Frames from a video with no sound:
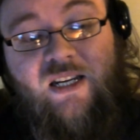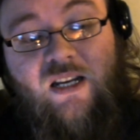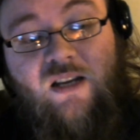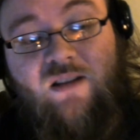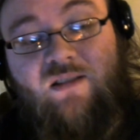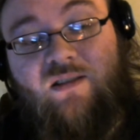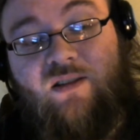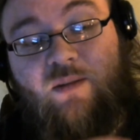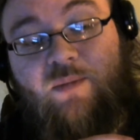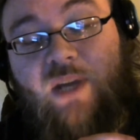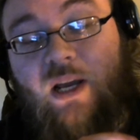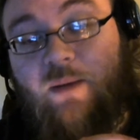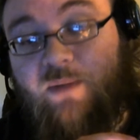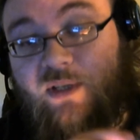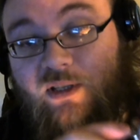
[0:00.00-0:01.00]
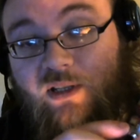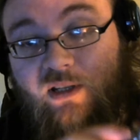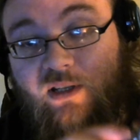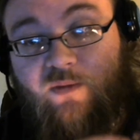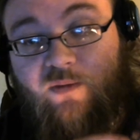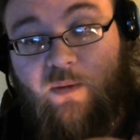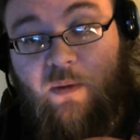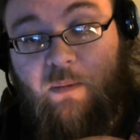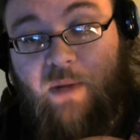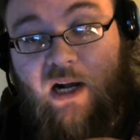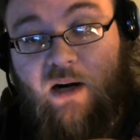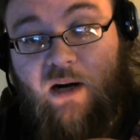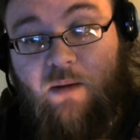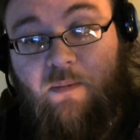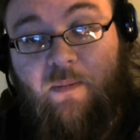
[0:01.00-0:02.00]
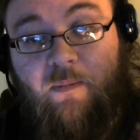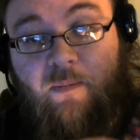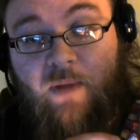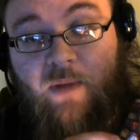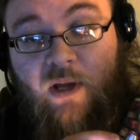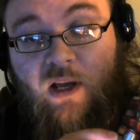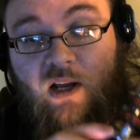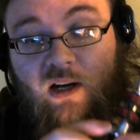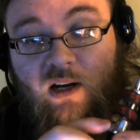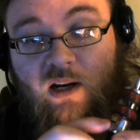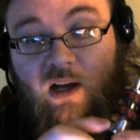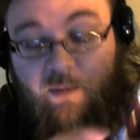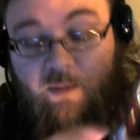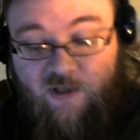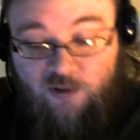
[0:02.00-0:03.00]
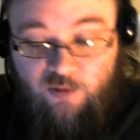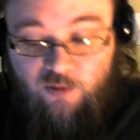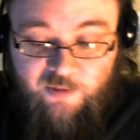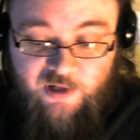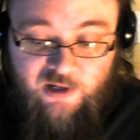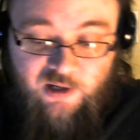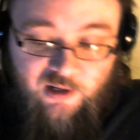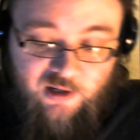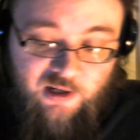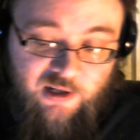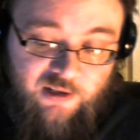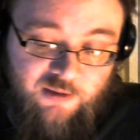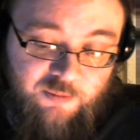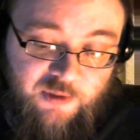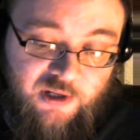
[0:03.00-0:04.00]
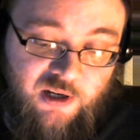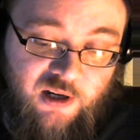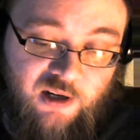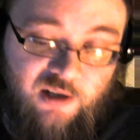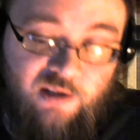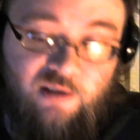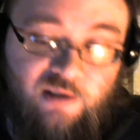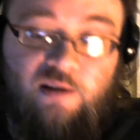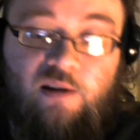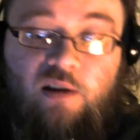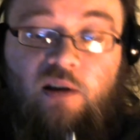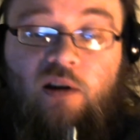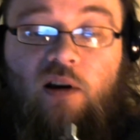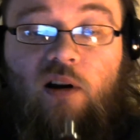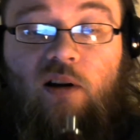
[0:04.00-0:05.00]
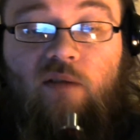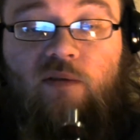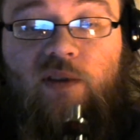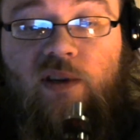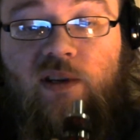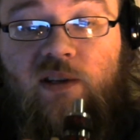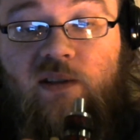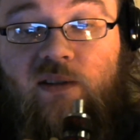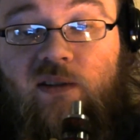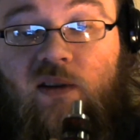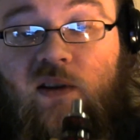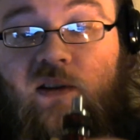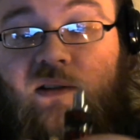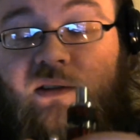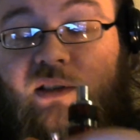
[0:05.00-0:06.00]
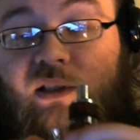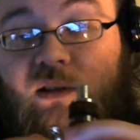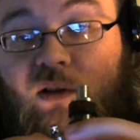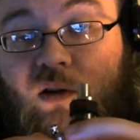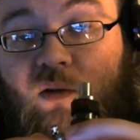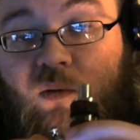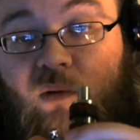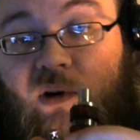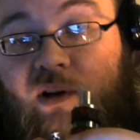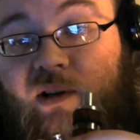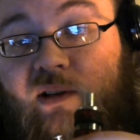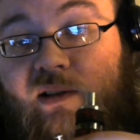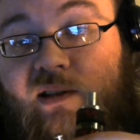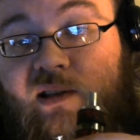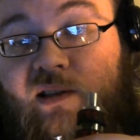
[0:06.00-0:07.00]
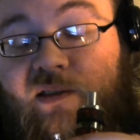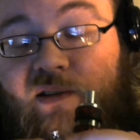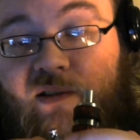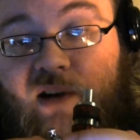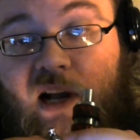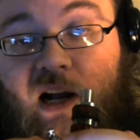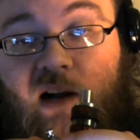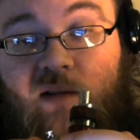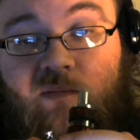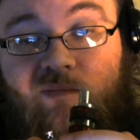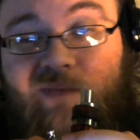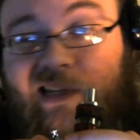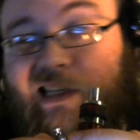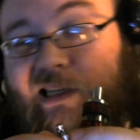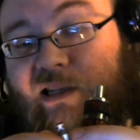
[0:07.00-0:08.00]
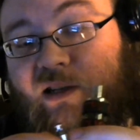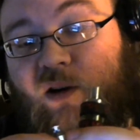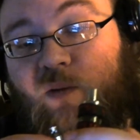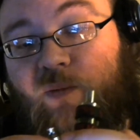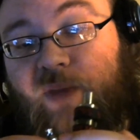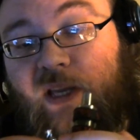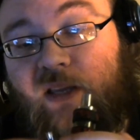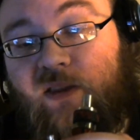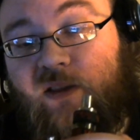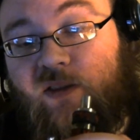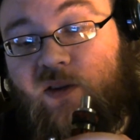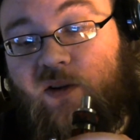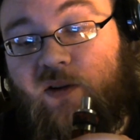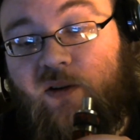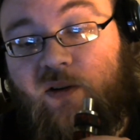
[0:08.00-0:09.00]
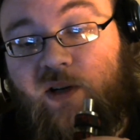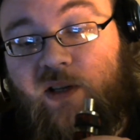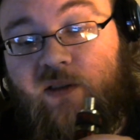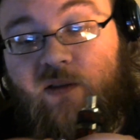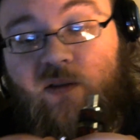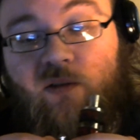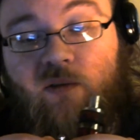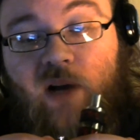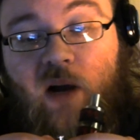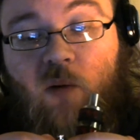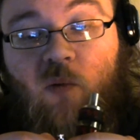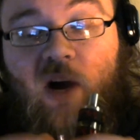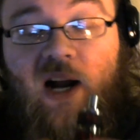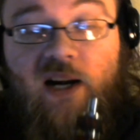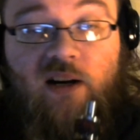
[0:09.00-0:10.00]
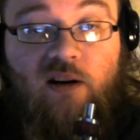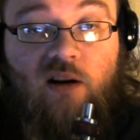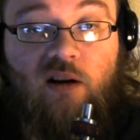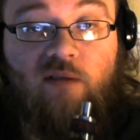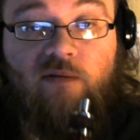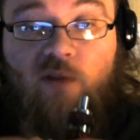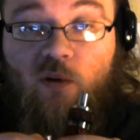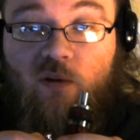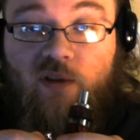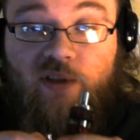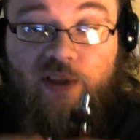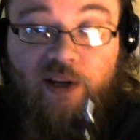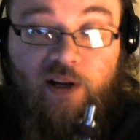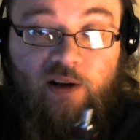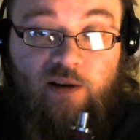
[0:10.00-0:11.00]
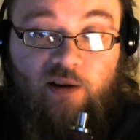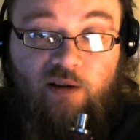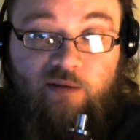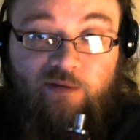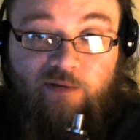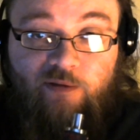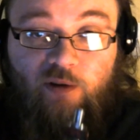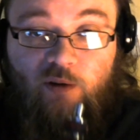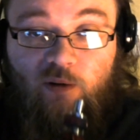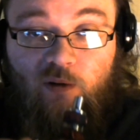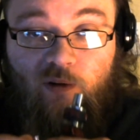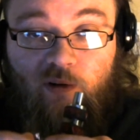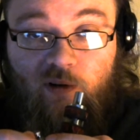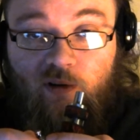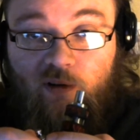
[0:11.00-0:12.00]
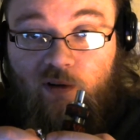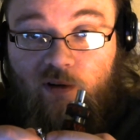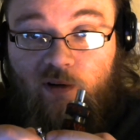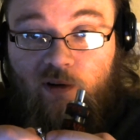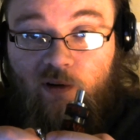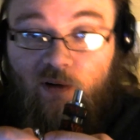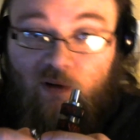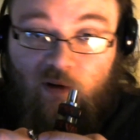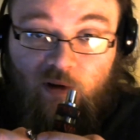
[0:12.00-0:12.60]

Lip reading: it sometimes leaks from the bottom. I'm assuming it's because of these little O-rings. They're not, I don't think that they're either not wide enough or thick enough, or